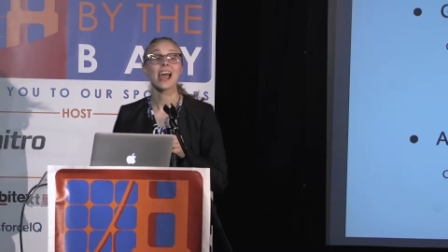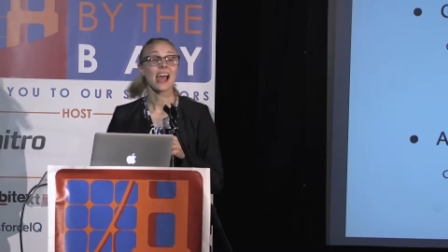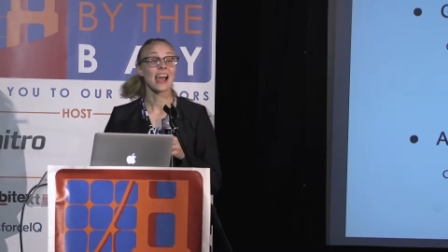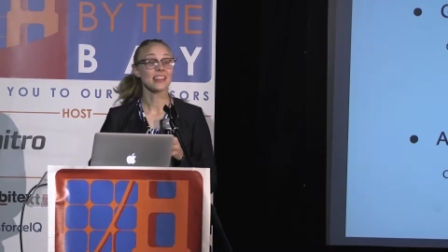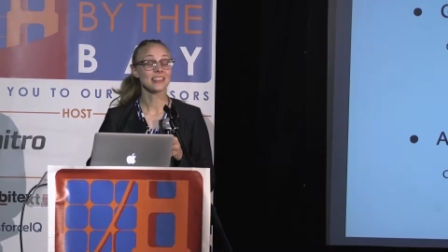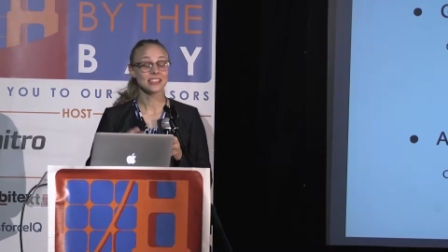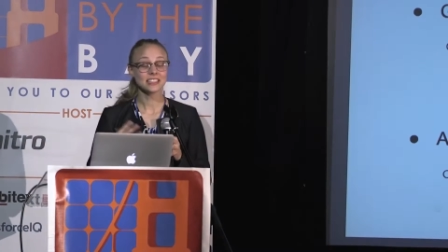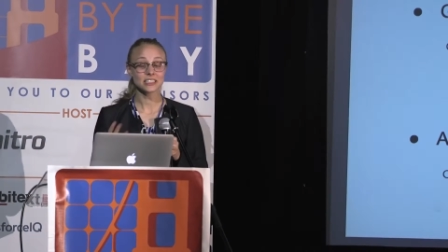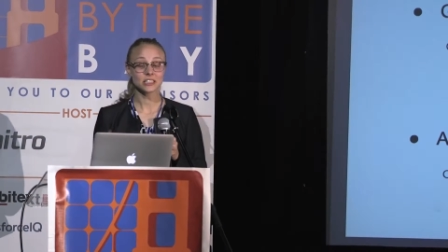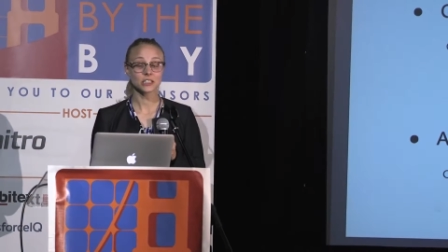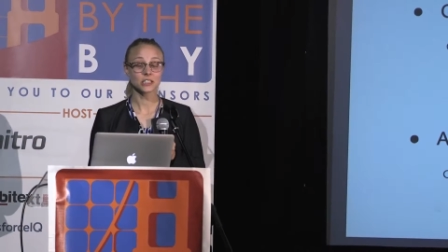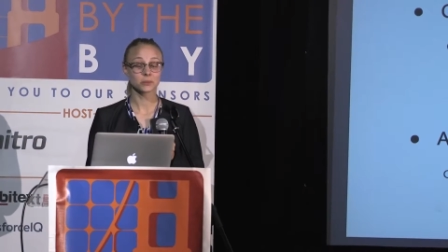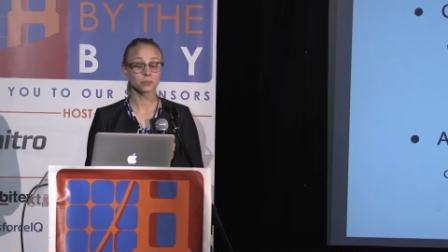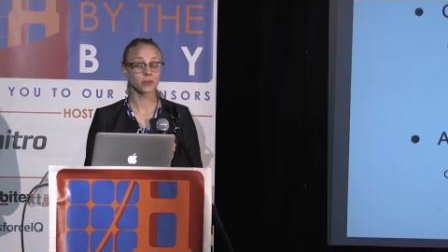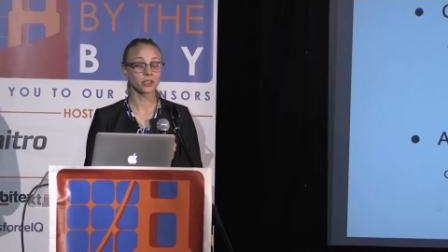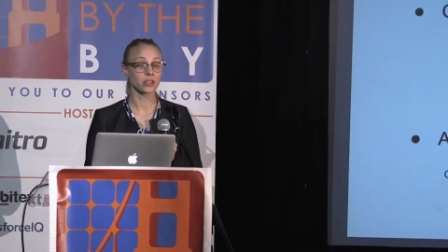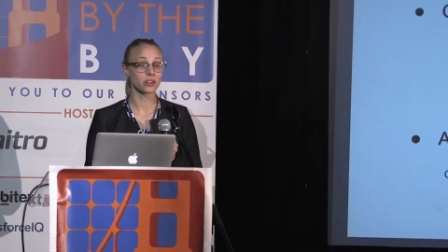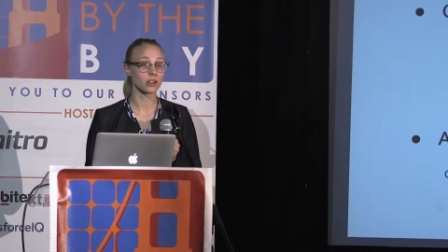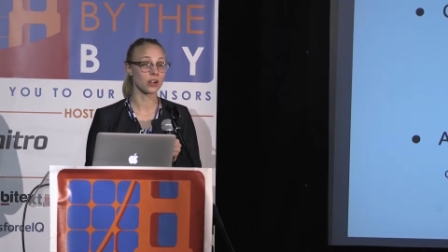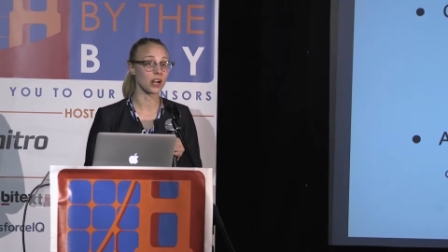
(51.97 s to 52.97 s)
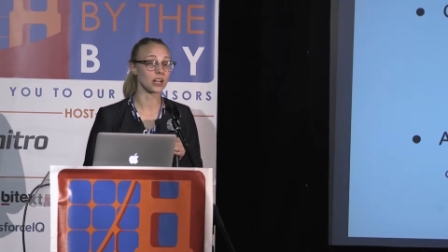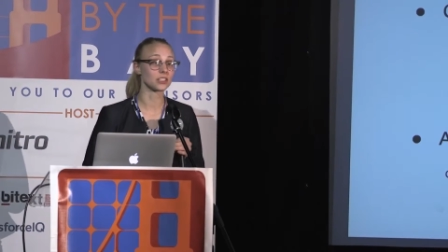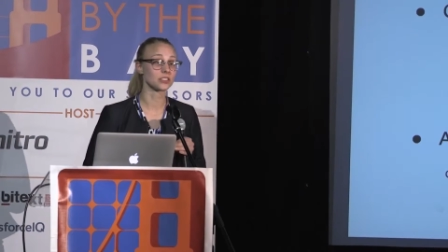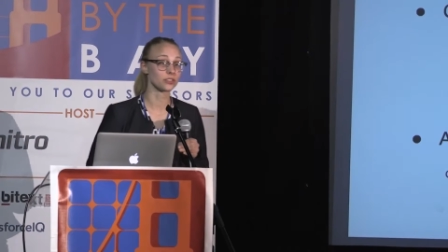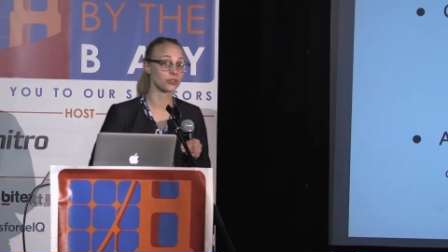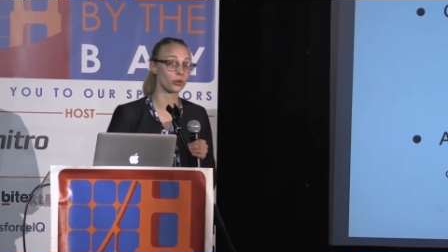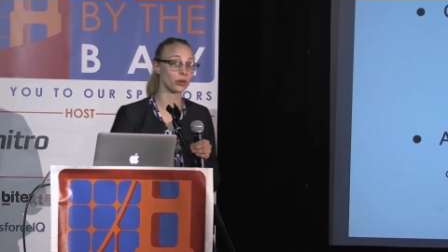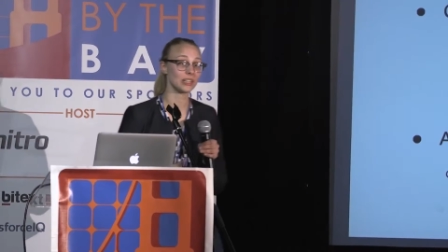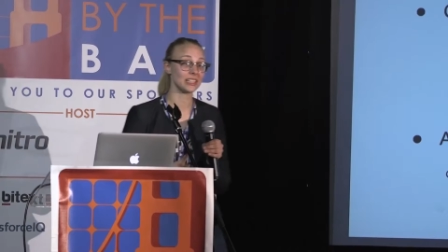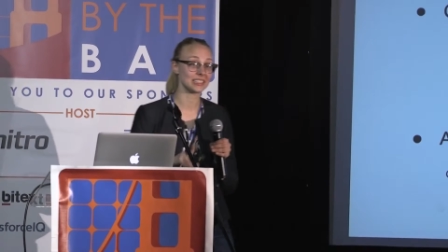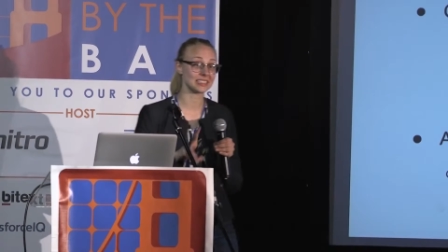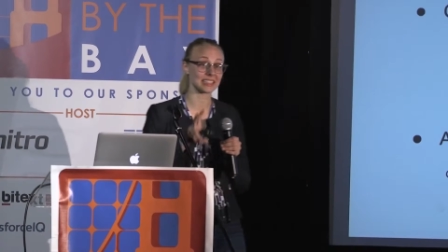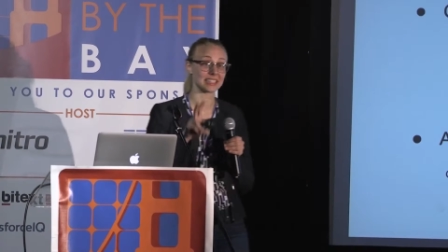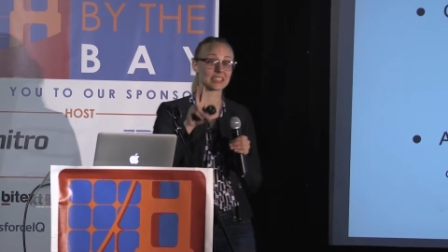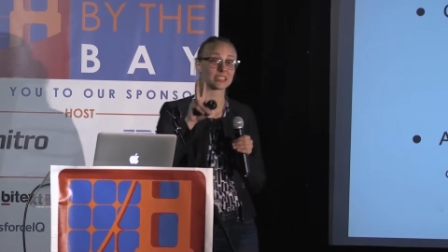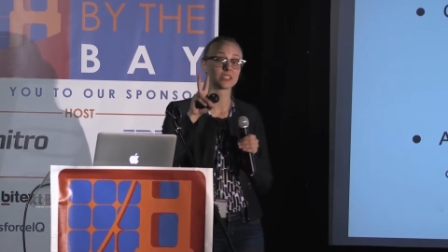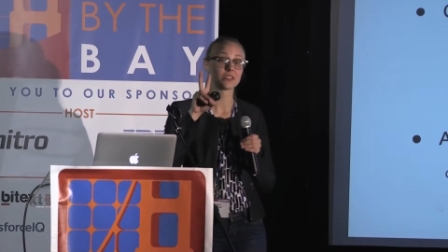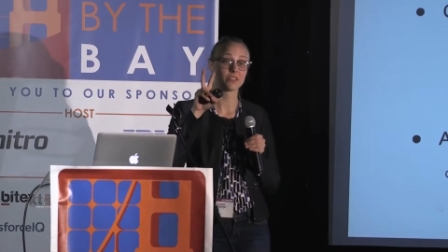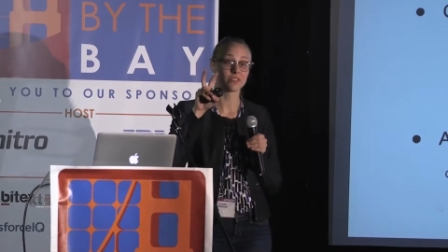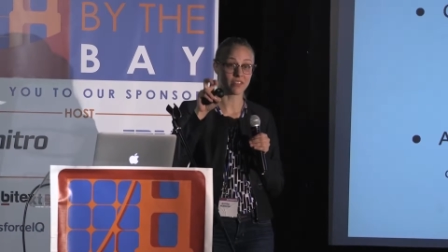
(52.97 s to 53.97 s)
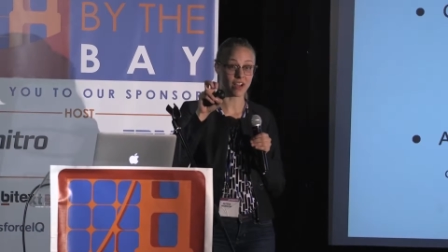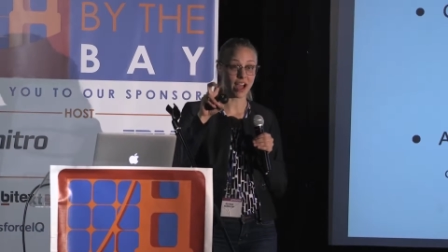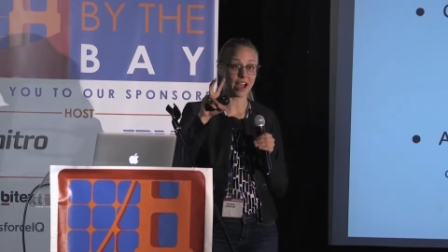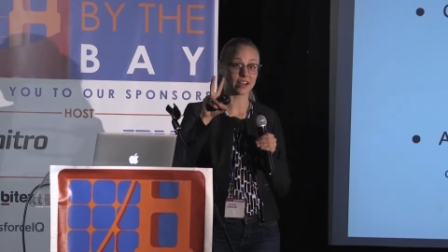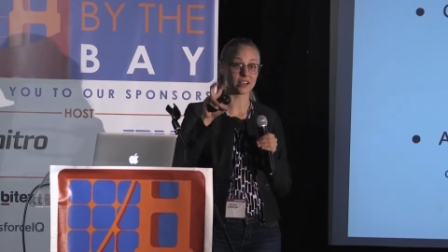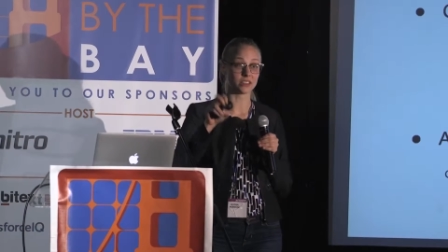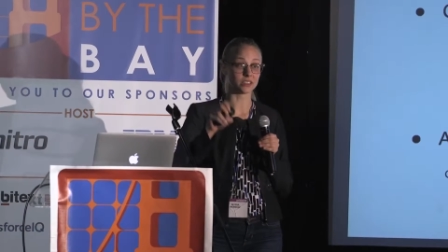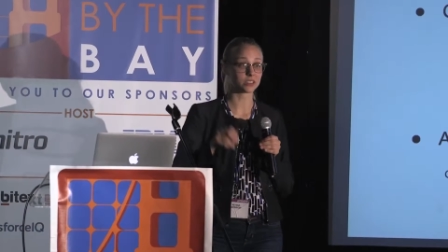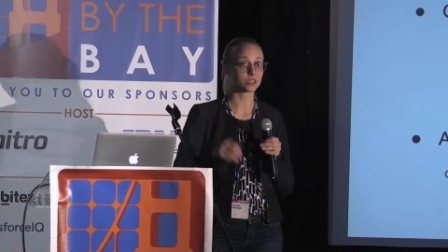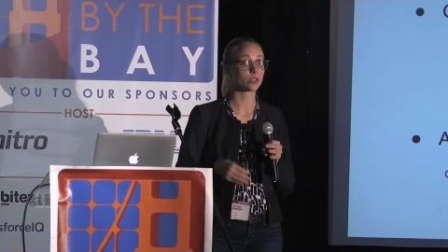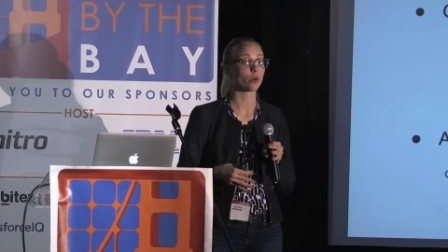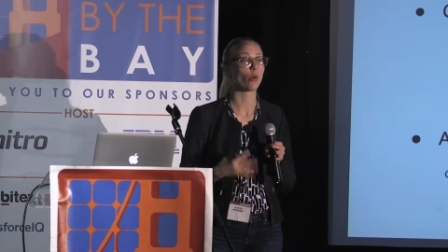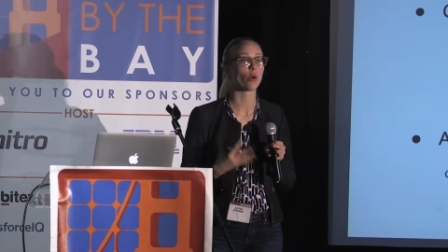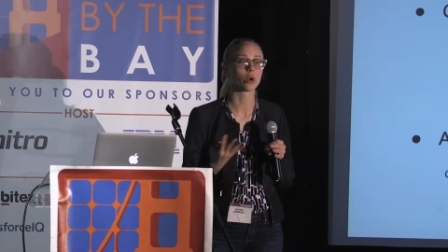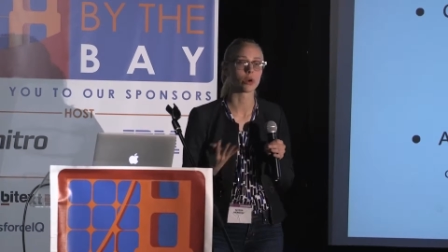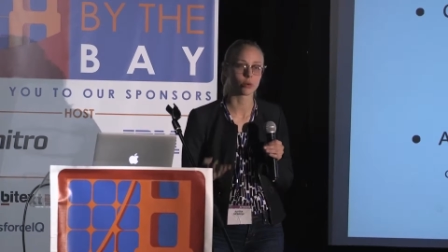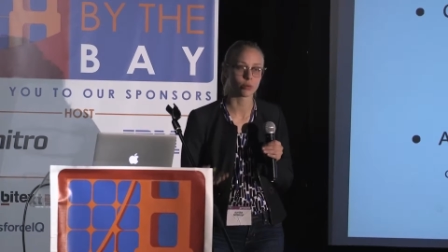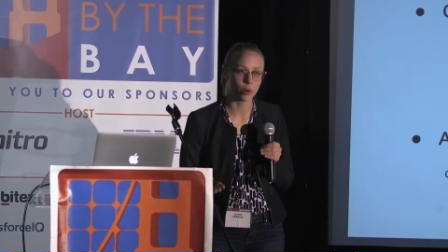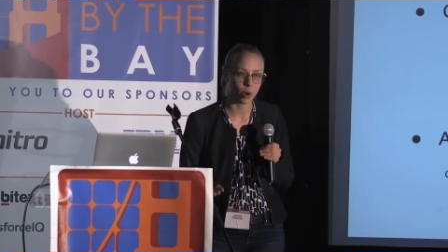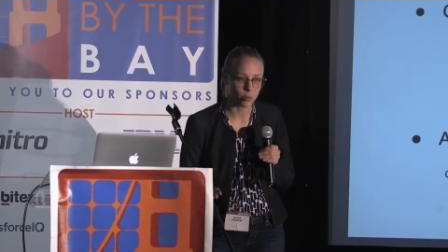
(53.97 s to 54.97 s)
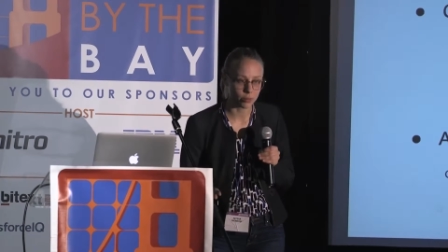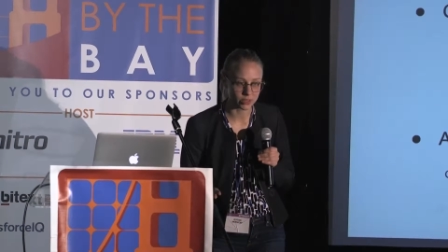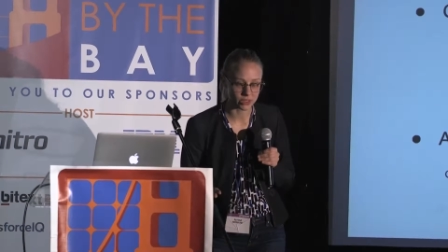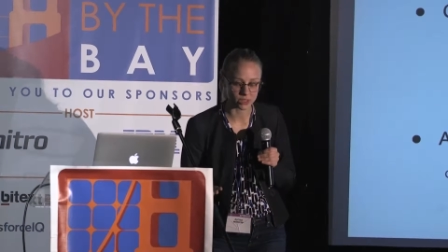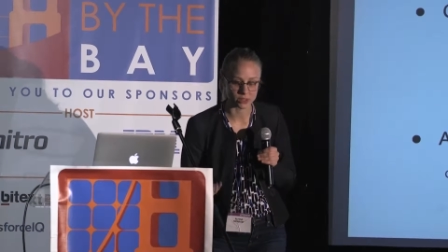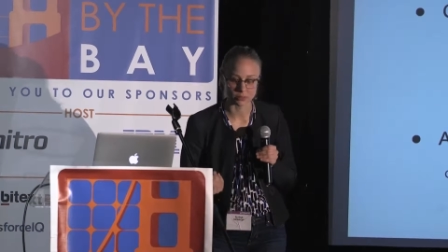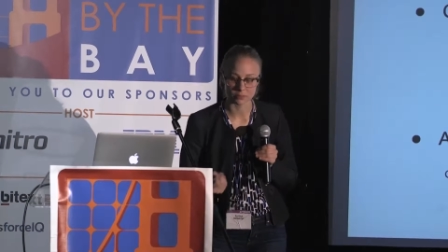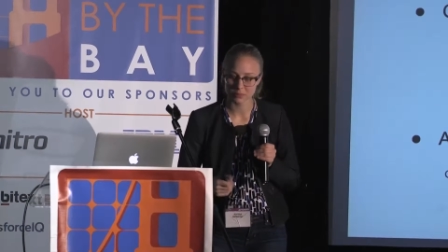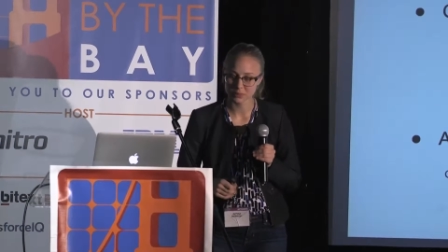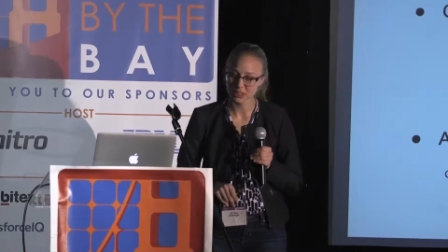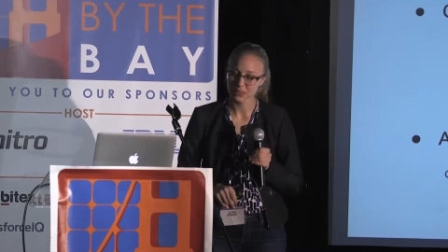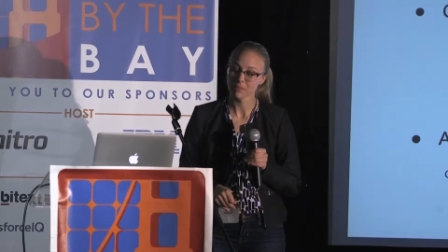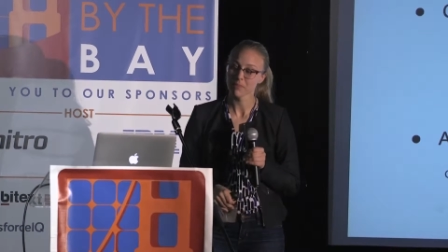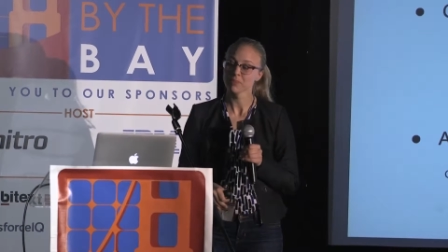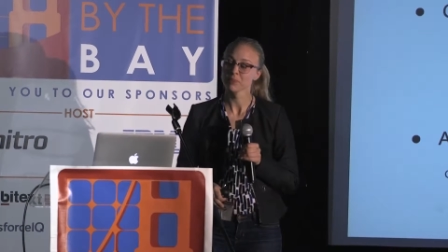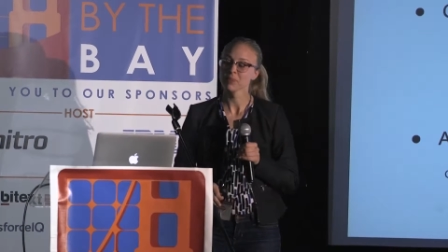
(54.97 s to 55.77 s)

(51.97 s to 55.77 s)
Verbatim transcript: And these are split across 46 files, or chromosomes.